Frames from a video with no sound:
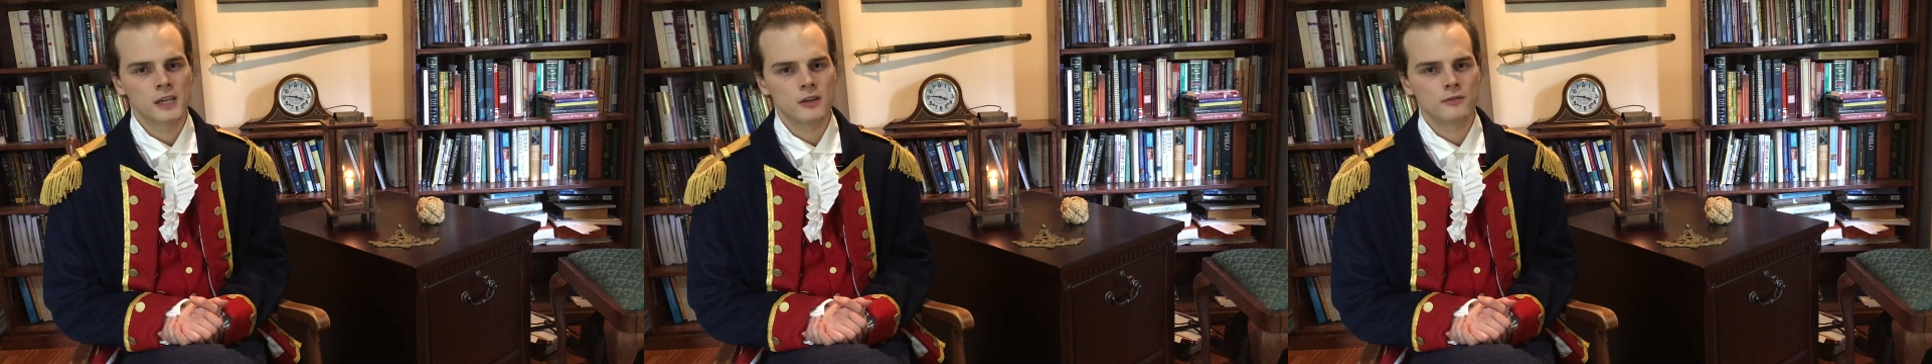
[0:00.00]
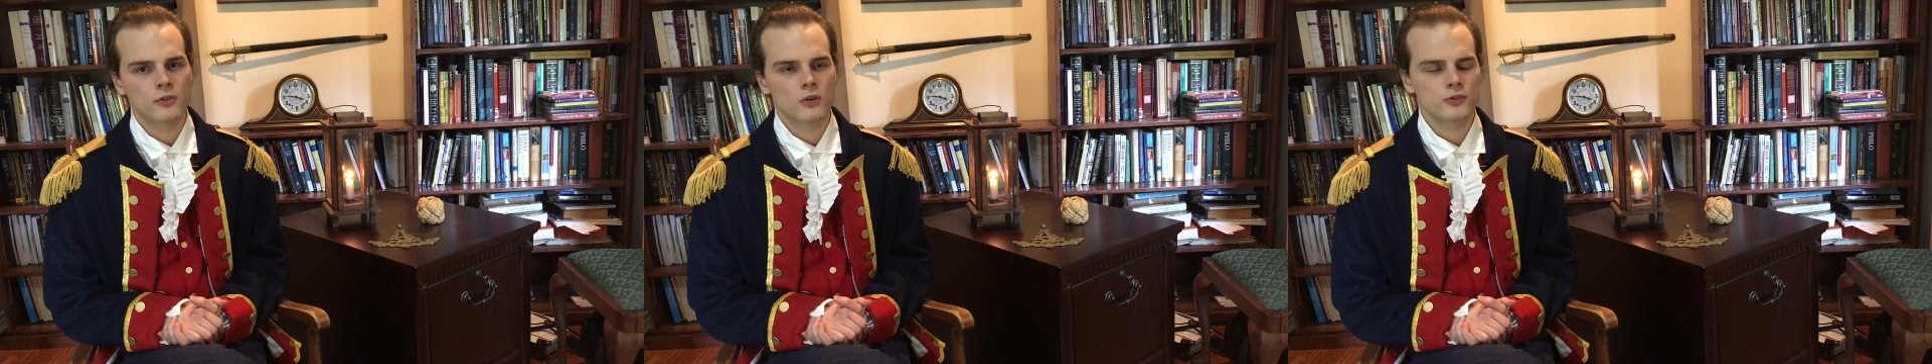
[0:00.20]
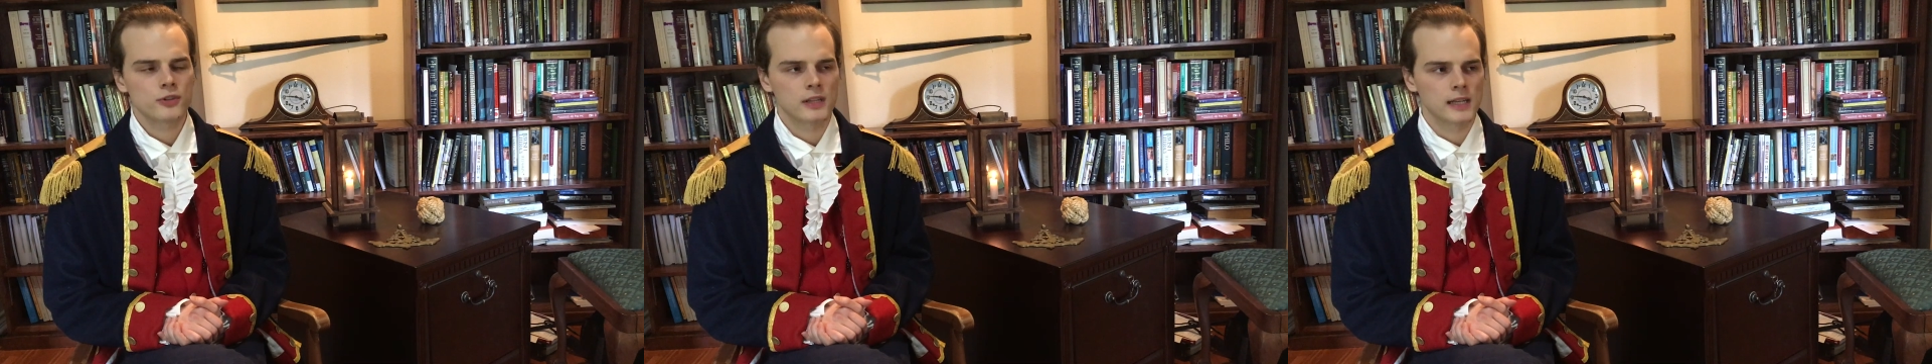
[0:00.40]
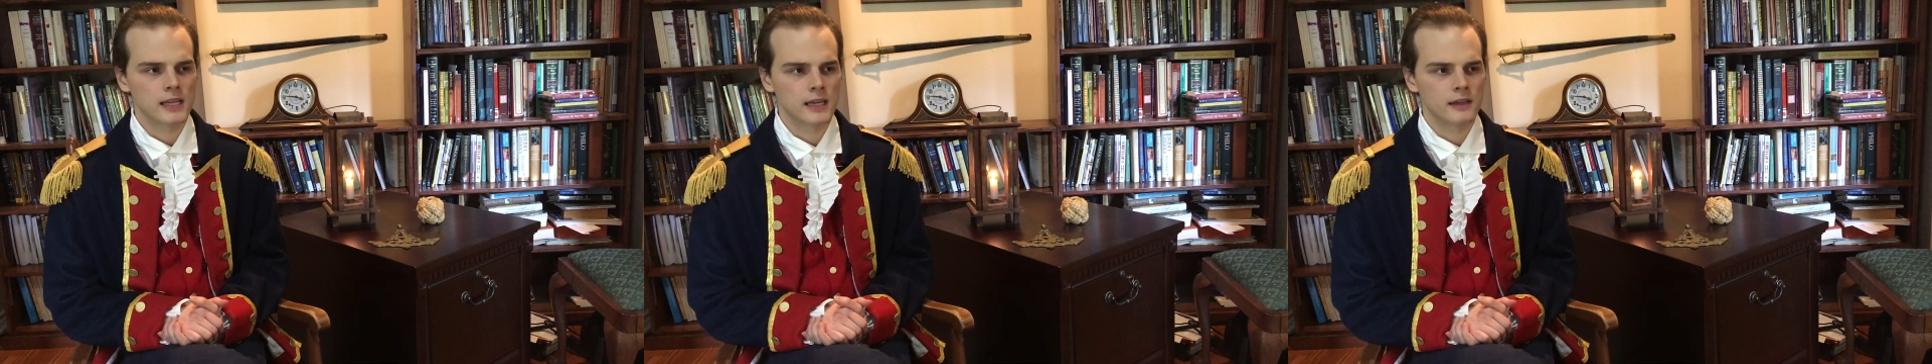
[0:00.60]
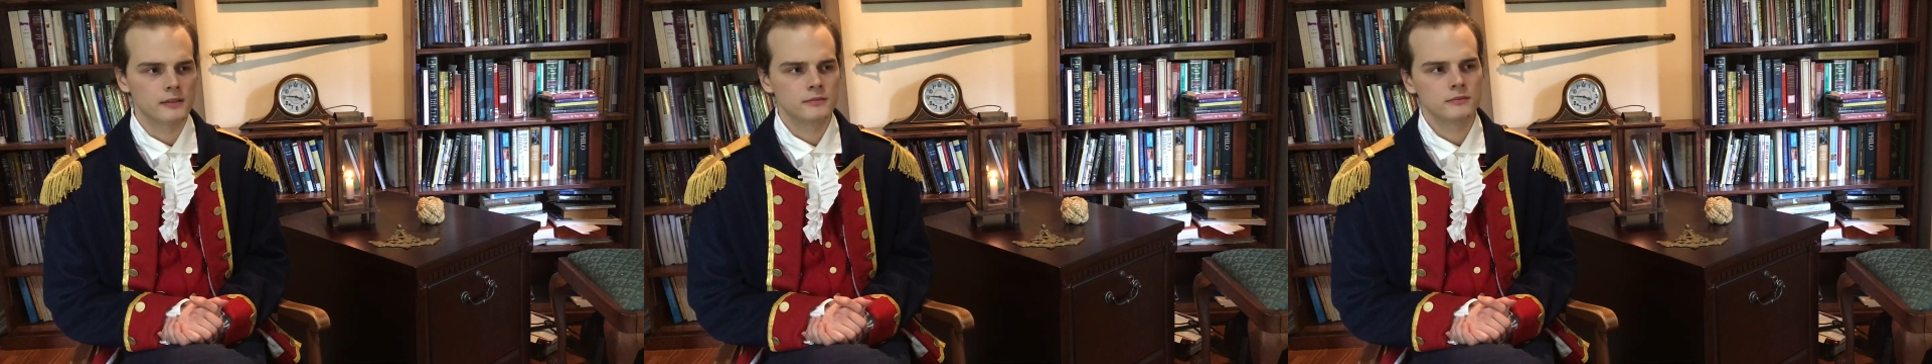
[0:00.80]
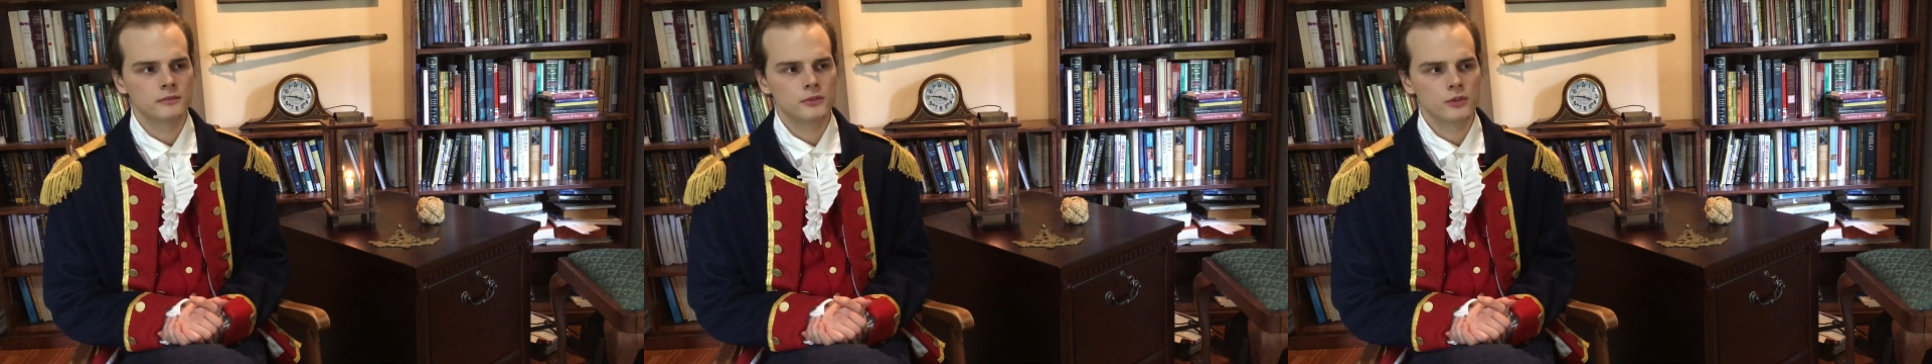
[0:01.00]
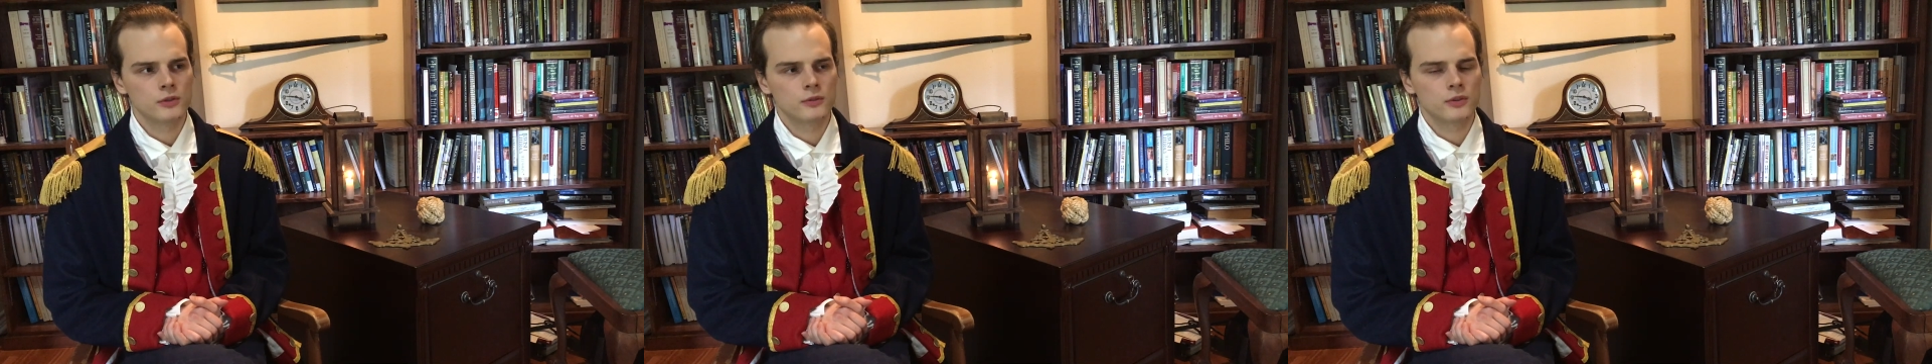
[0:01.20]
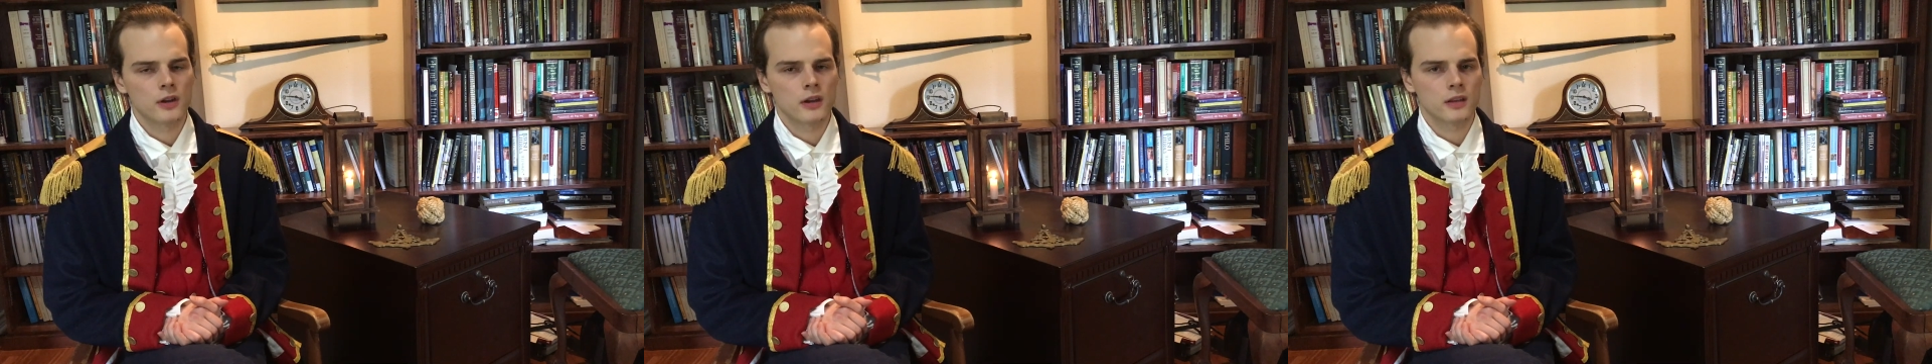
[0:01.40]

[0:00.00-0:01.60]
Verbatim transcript: Unfortunately, due to a